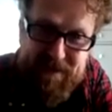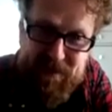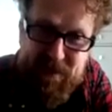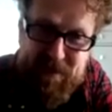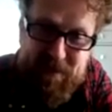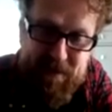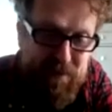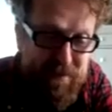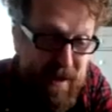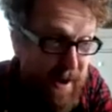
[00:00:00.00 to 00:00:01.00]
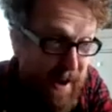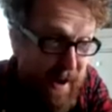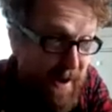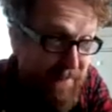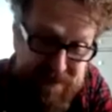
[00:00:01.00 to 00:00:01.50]
talking with authors,
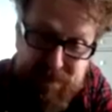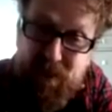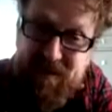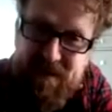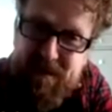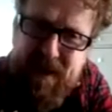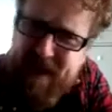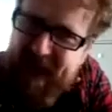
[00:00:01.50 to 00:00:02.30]
I've spotted them.